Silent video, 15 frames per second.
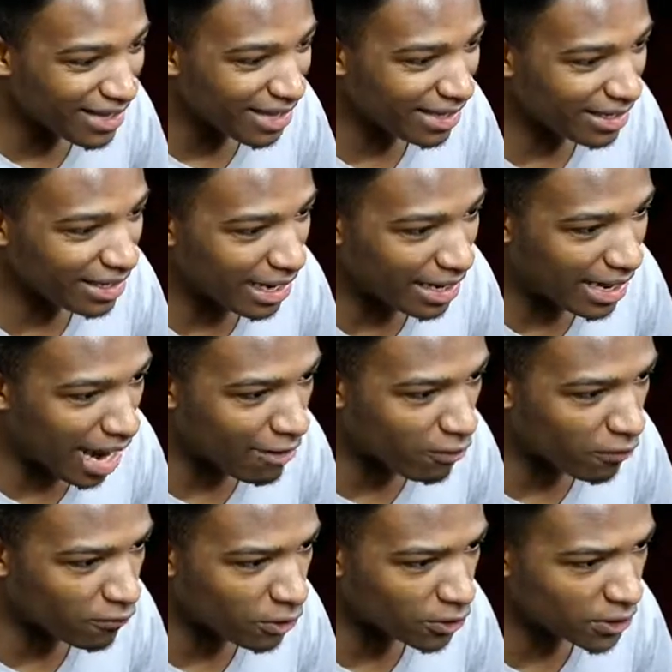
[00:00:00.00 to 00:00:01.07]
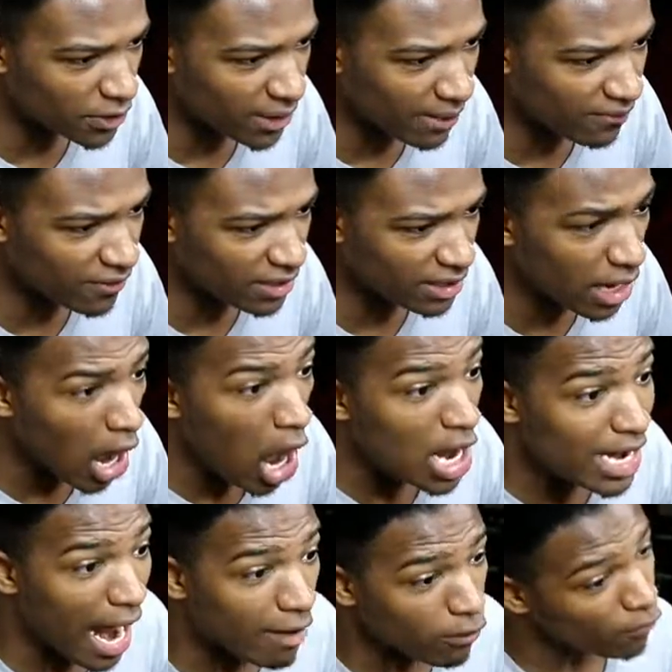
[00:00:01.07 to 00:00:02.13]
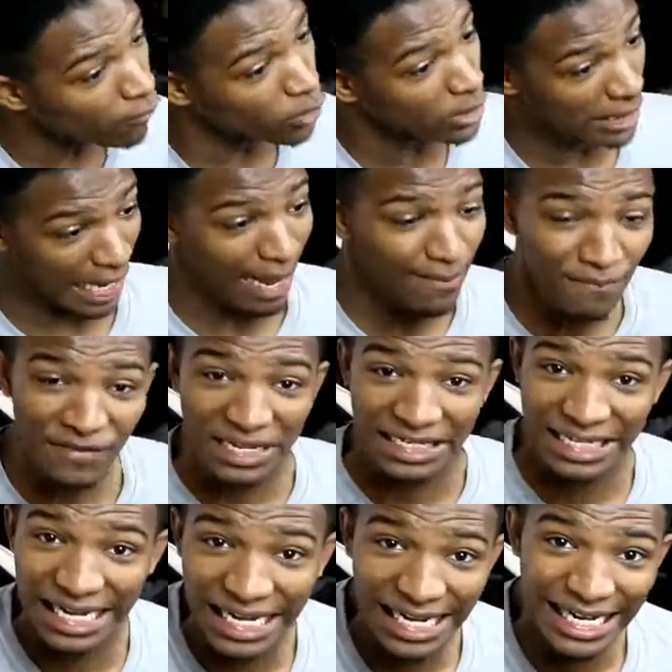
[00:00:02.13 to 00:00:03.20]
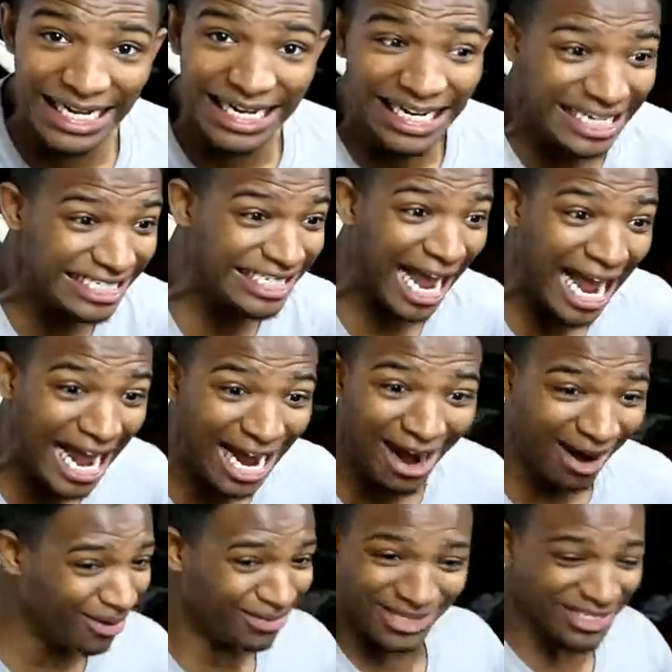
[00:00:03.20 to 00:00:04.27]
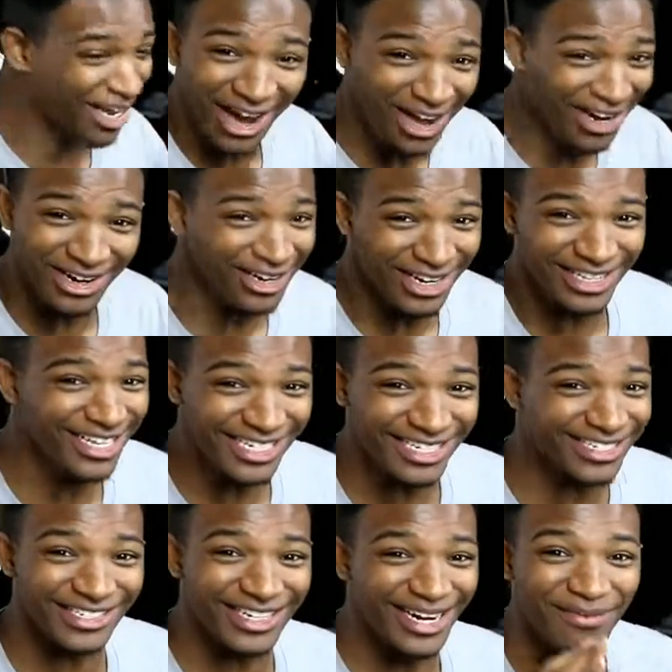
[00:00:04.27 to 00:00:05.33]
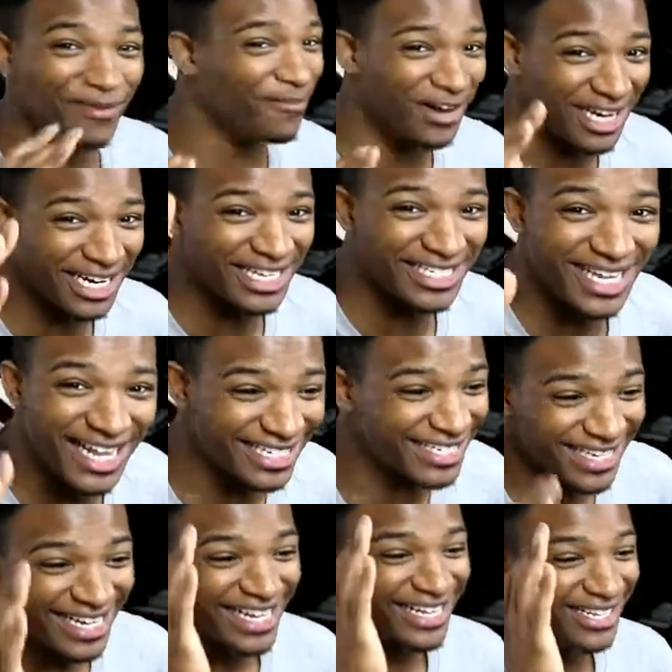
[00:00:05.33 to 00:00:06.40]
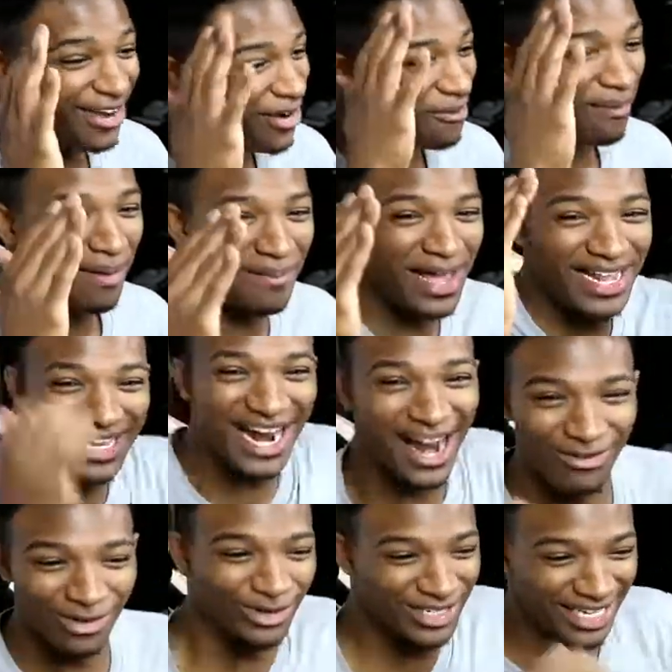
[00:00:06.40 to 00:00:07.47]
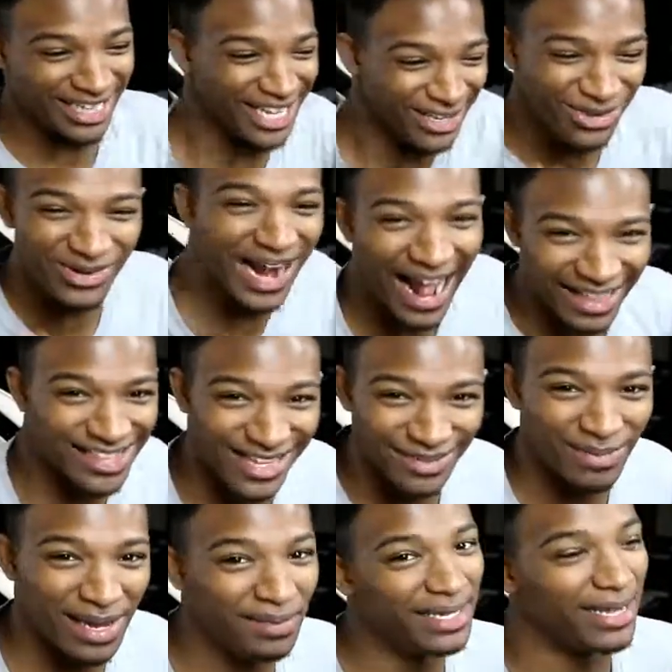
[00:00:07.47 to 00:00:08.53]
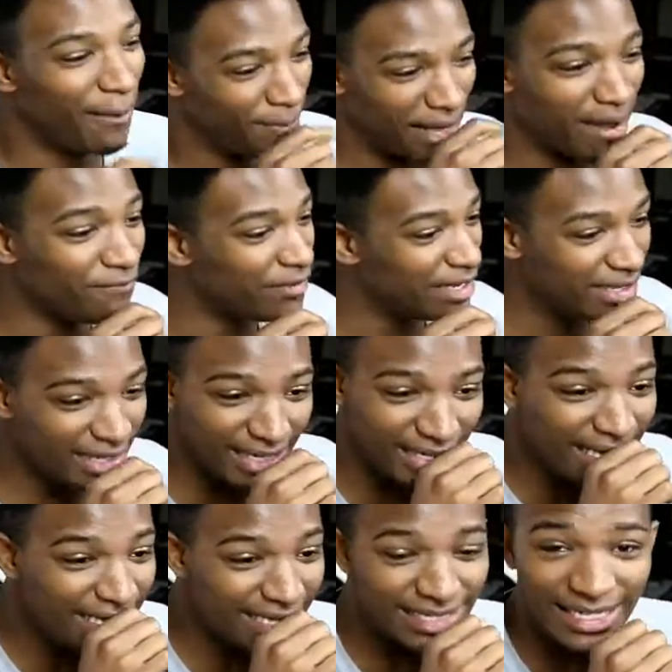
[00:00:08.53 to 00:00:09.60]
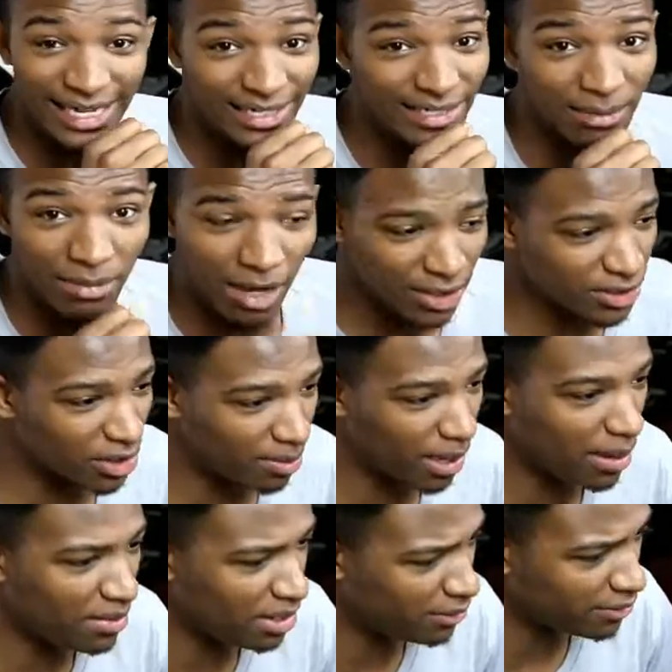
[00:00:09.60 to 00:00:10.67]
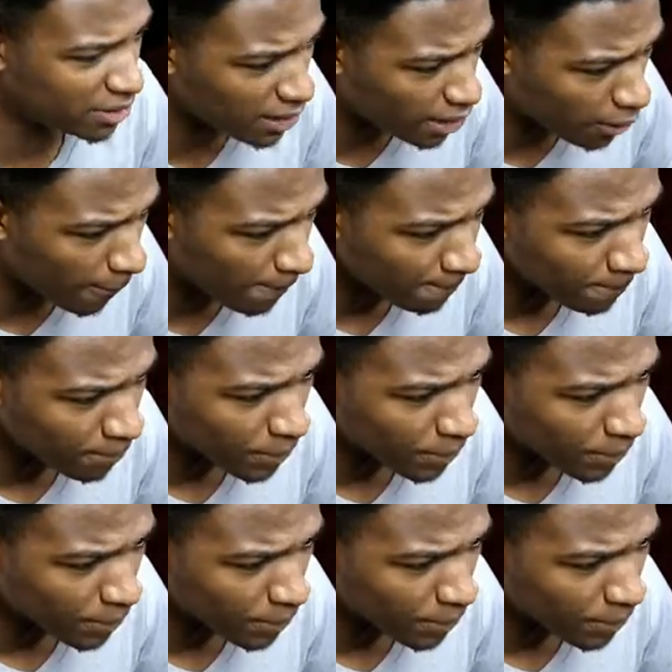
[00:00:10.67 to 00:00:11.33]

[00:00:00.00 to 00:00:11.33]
And then you had Nairo versus MVD. Nairo versus MVD? Damn, son. This shit is gonna be fucking intense. Yo, my man Nairo's in there. You got this, baby. I mean, MVD. This nigga's a monster, but I mean, still.